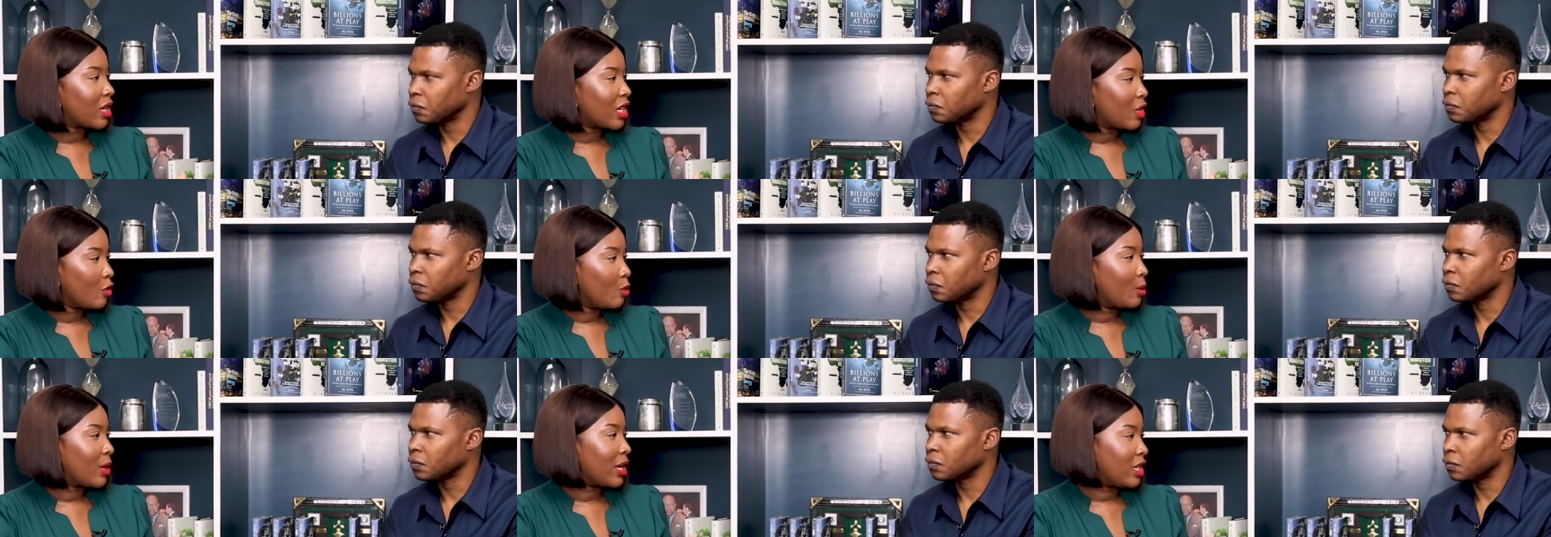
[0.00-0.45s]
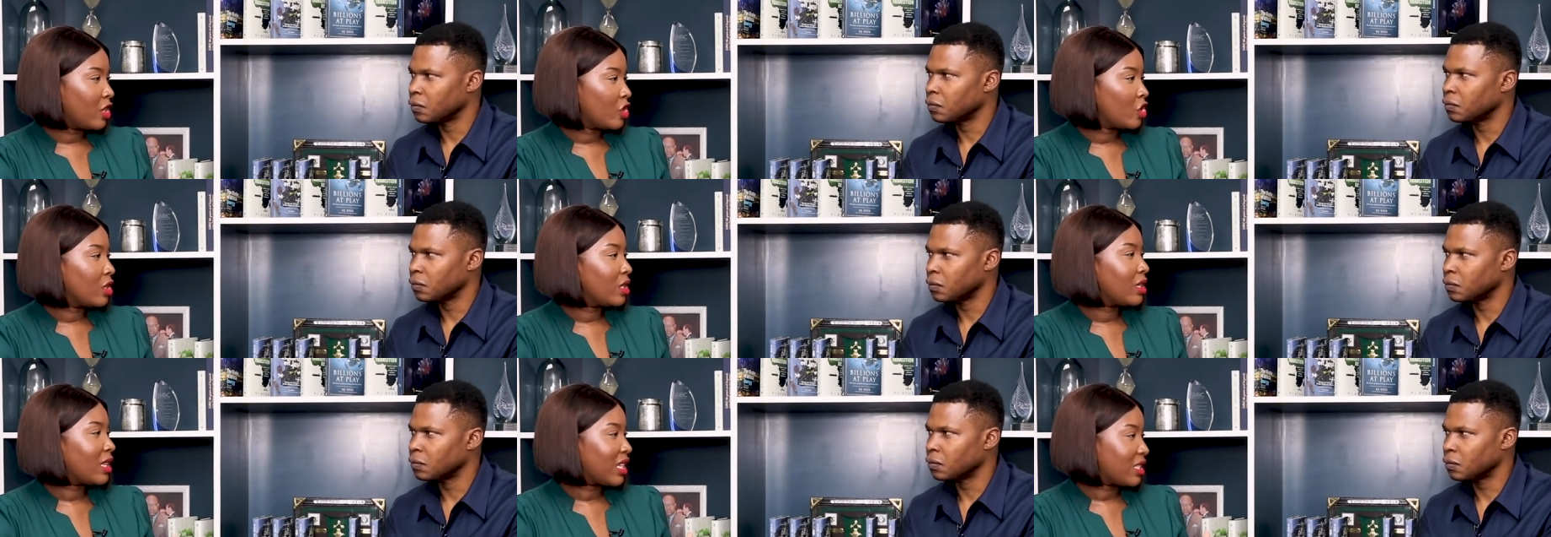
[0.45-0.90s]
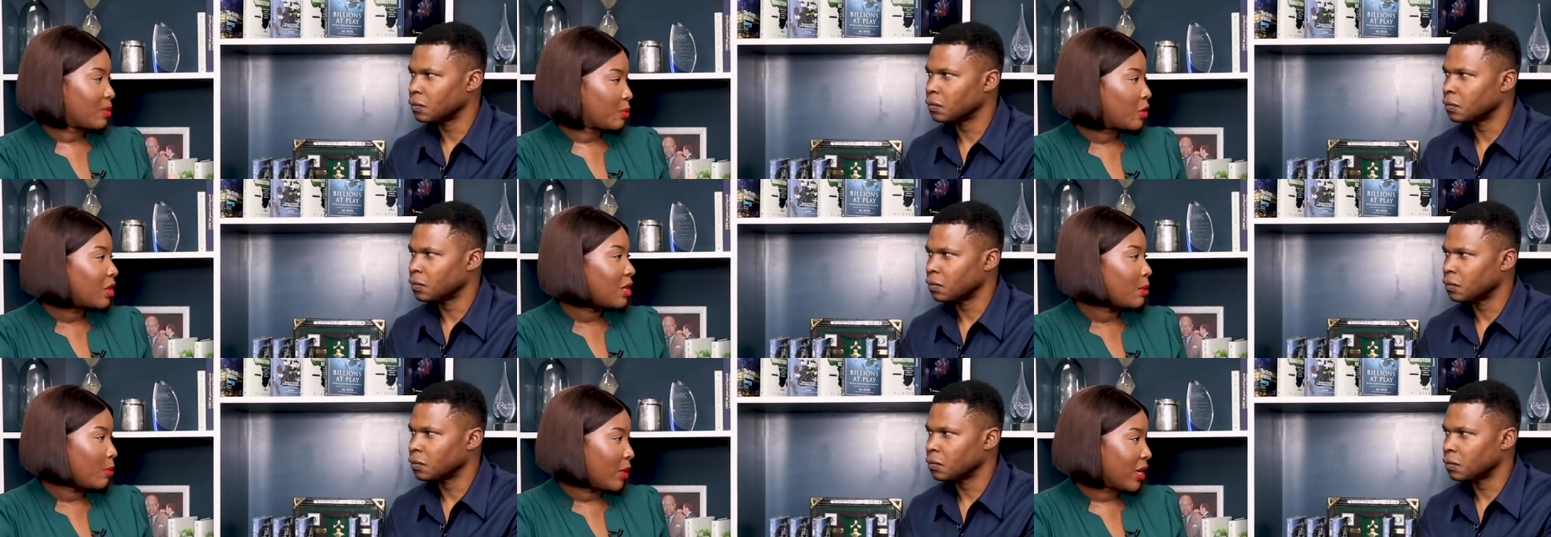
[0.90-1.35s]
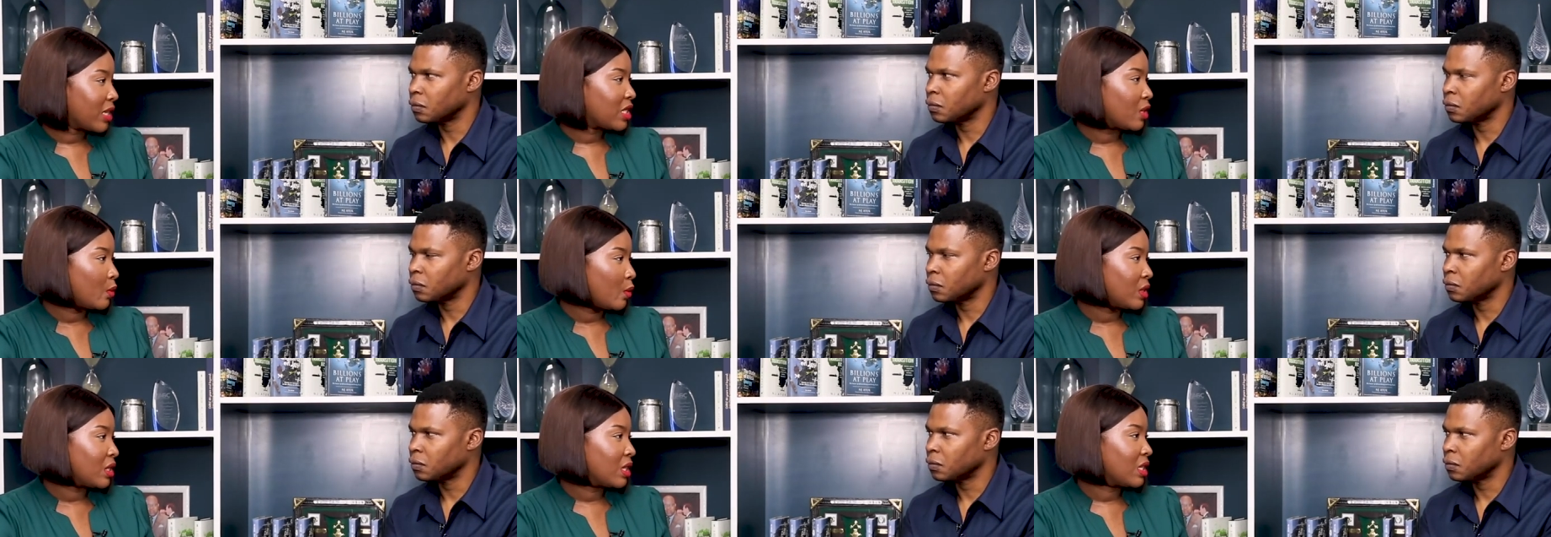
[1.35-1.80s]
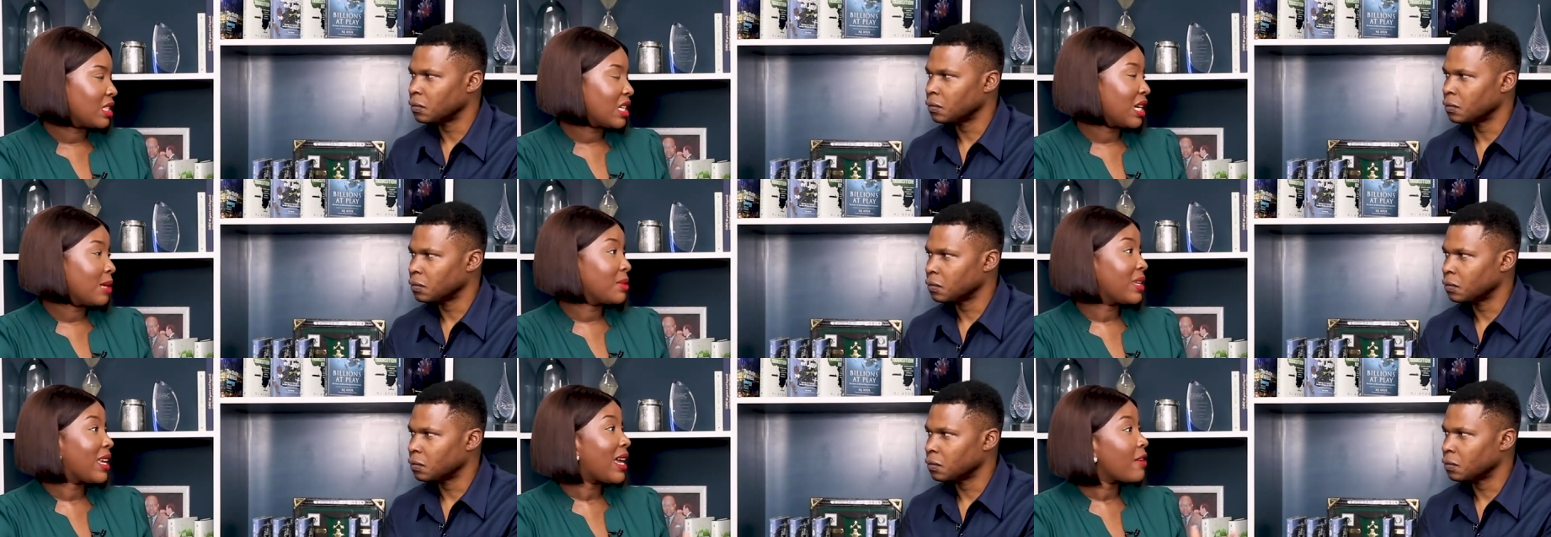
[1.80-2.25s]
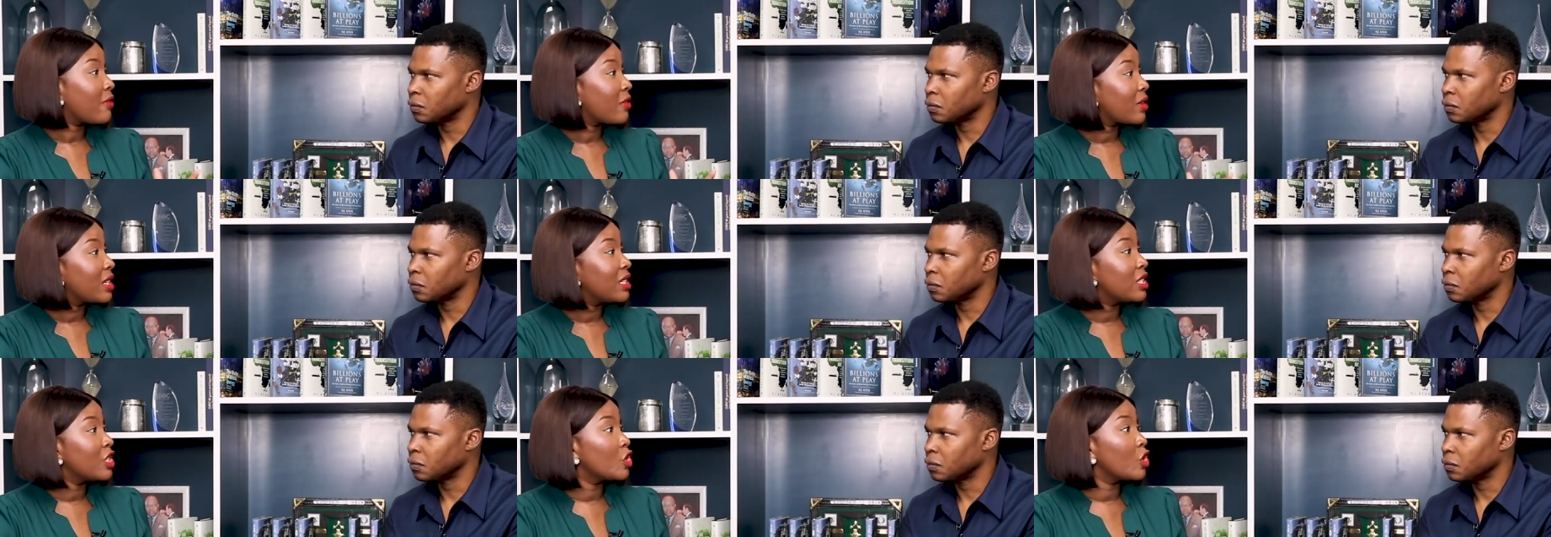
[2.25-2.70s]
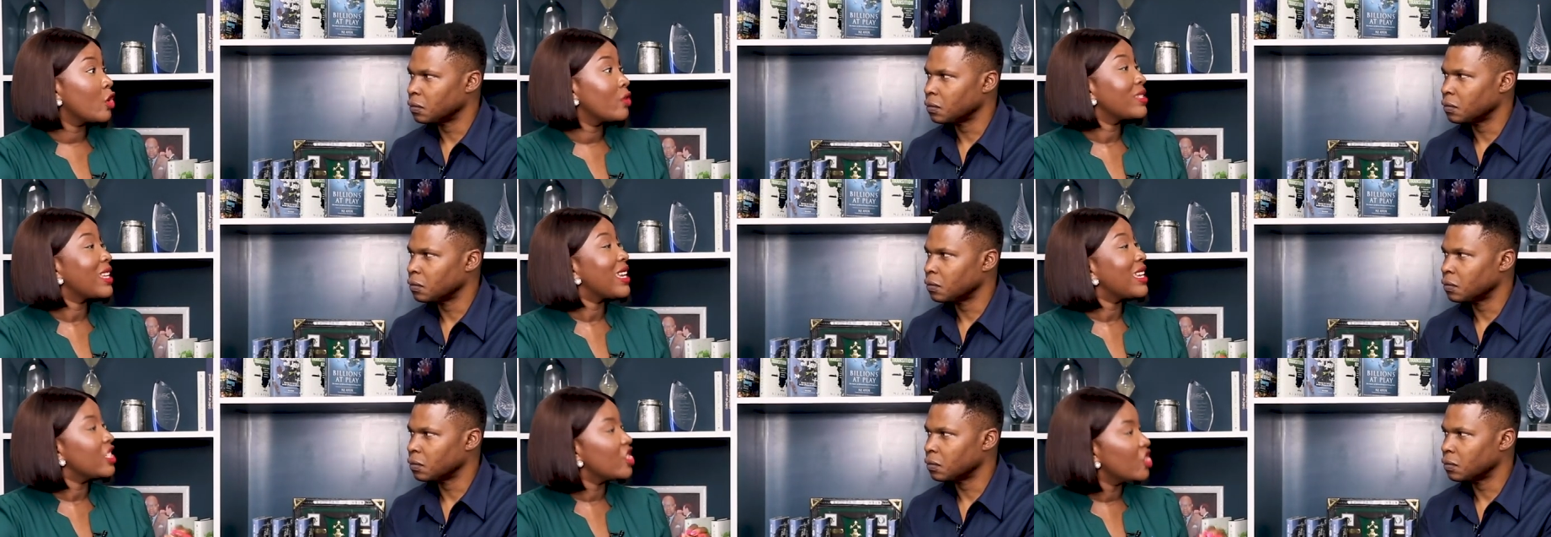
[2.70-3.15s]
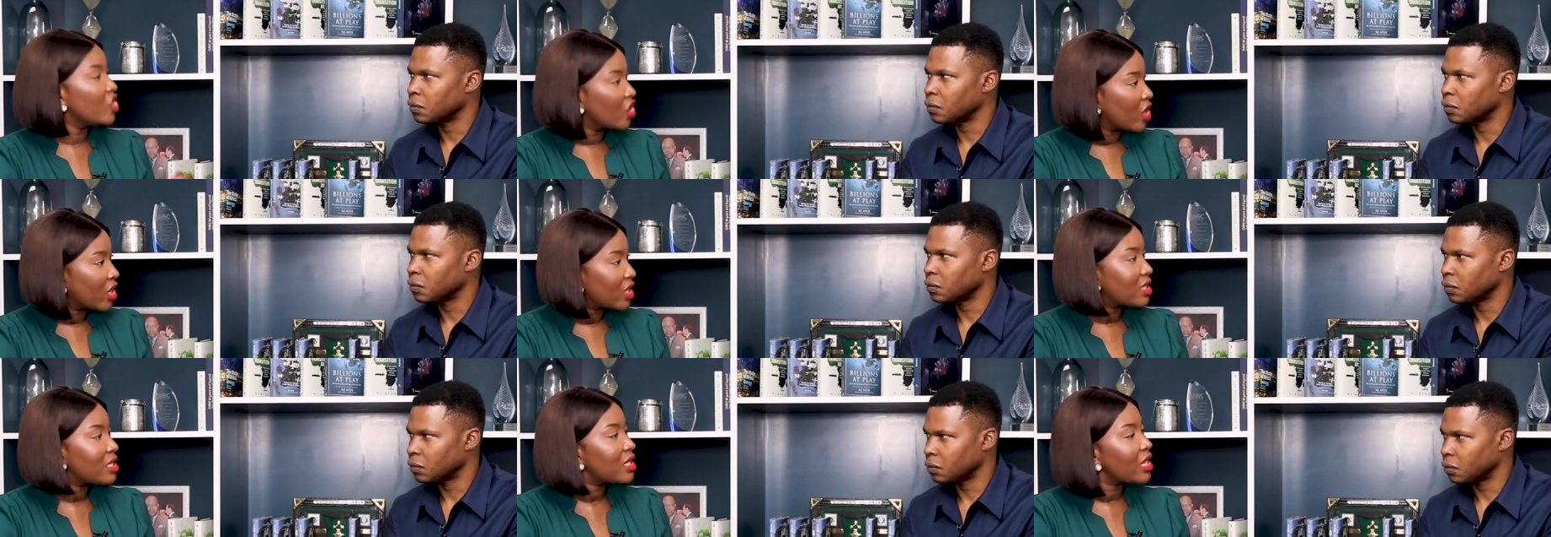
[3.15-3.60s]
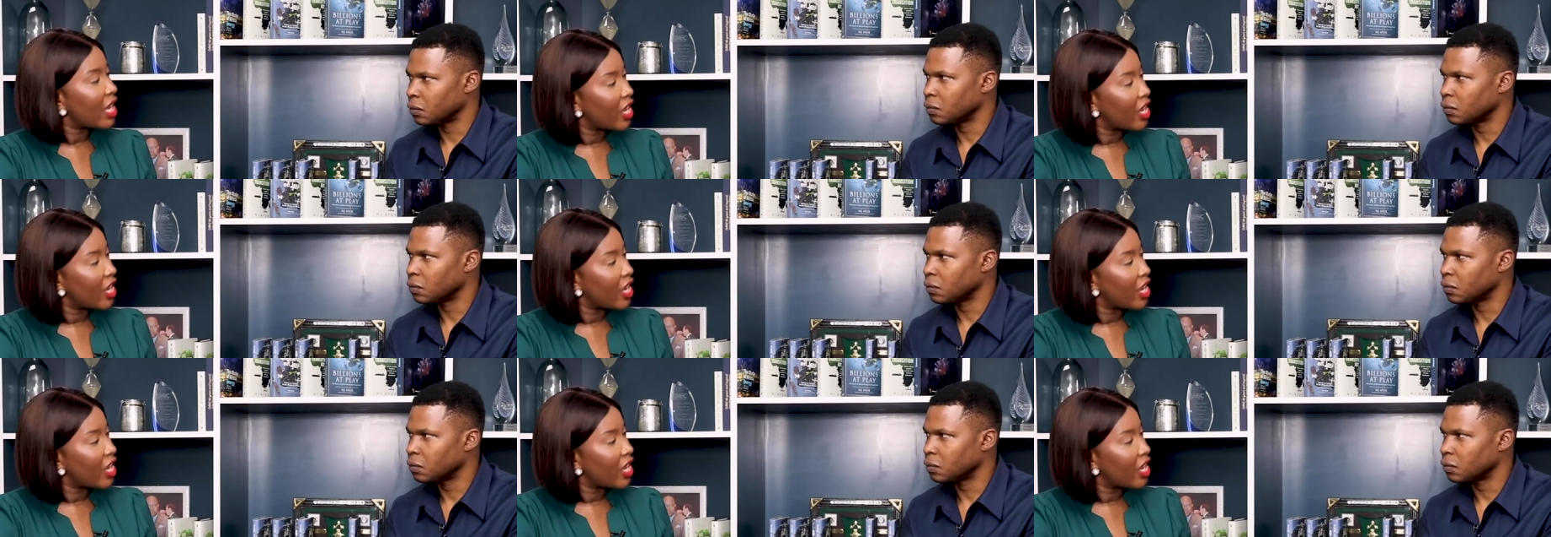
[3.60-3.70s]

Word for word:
Speaker 1: Akinwumi Adesina, that's put it best in recent times that Africa deserves a just